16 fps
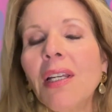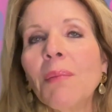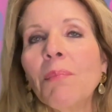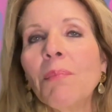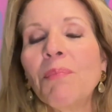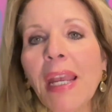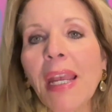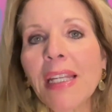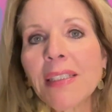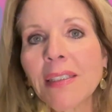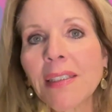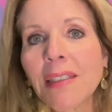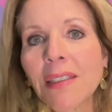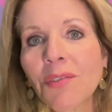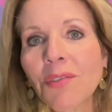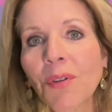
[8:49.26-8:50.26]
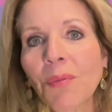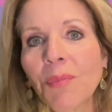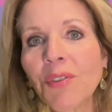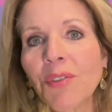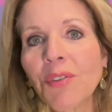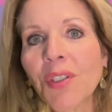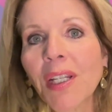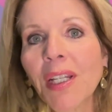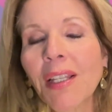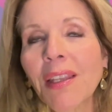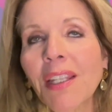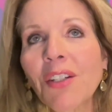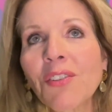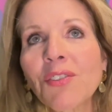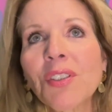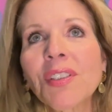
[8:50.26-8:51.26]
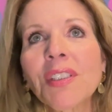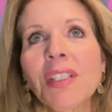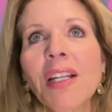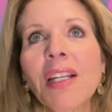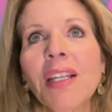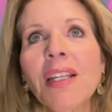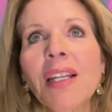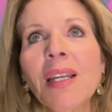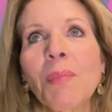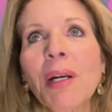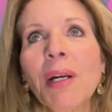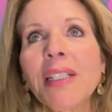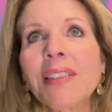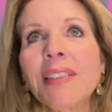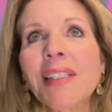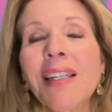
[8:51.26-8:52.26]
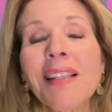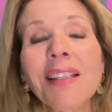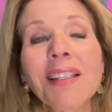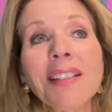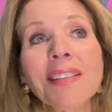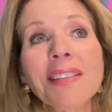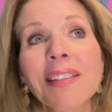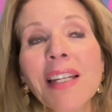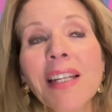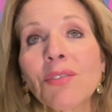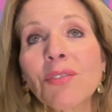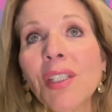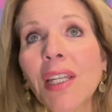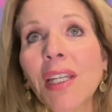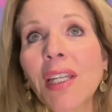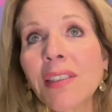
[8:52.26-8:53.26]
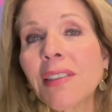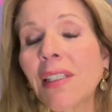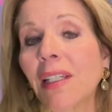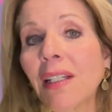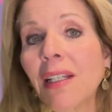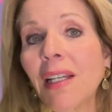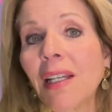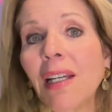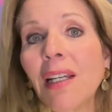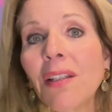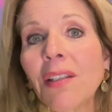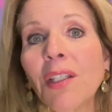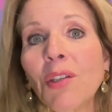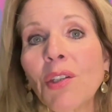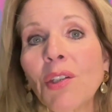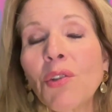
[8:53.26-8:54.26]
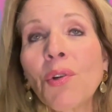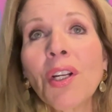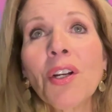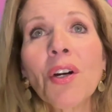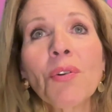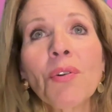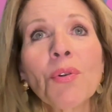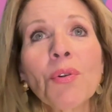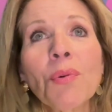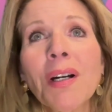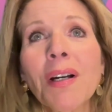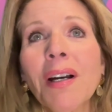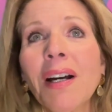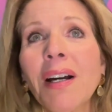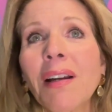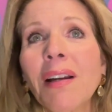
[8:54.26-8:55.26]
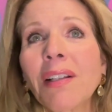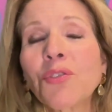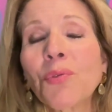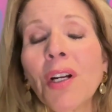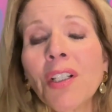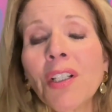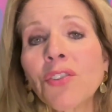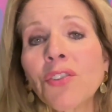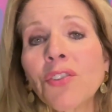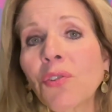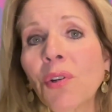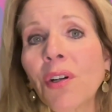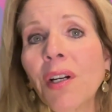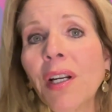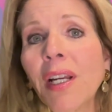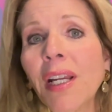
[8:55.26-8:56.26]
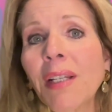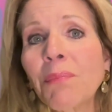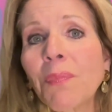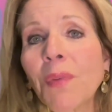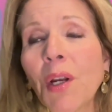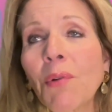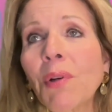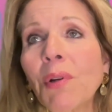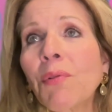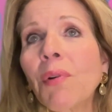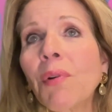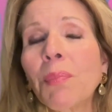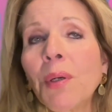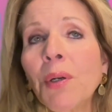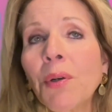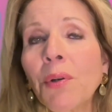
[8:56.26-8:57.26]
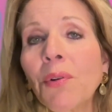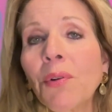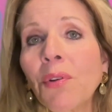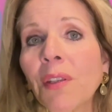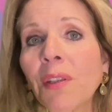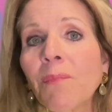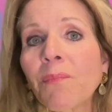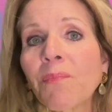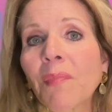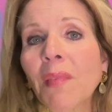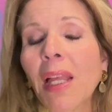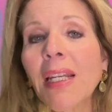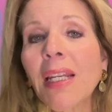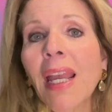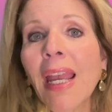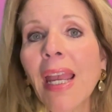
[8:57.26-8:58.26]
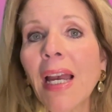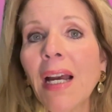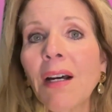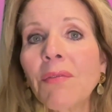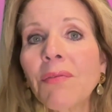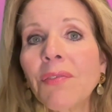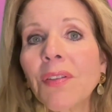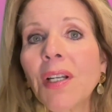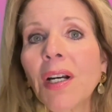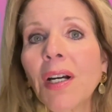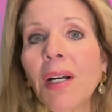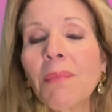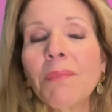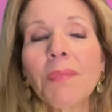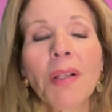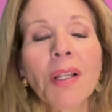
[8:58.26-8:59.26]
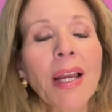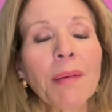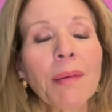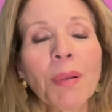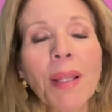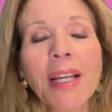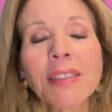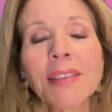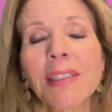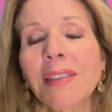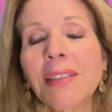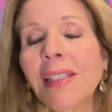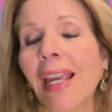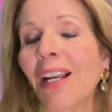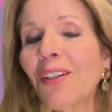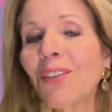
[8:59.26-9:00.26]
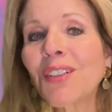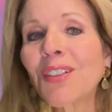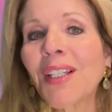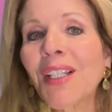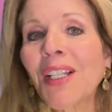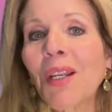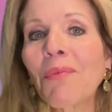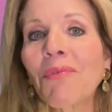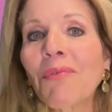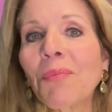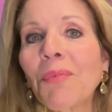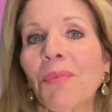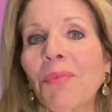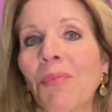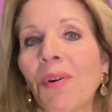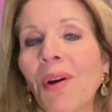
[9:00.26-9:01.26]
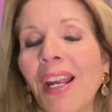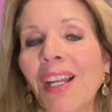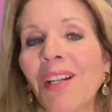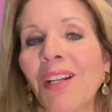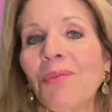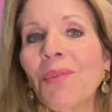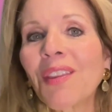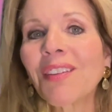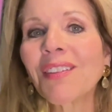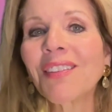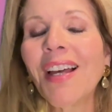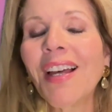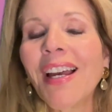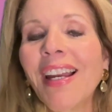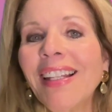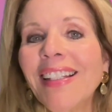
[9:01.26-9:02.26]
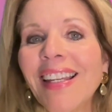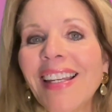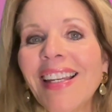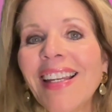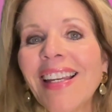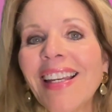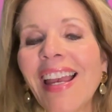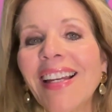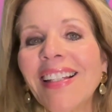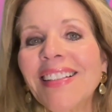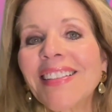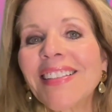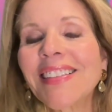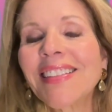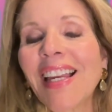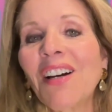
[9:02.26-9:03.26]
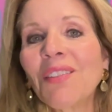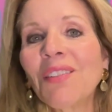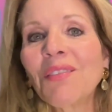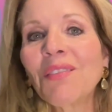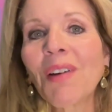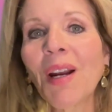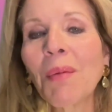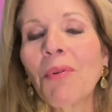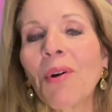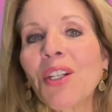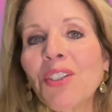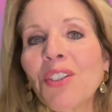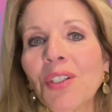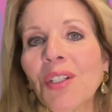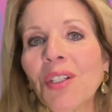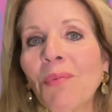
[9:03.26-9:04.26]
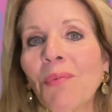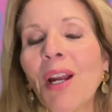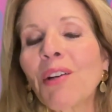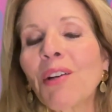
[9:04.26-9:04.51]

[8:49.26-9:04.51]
basis for music. And there's a study at MIT that is now testing that you could go to a drugstore and go into a booth and have plaques and tangles cleaned up from your brain with light and sound vibration around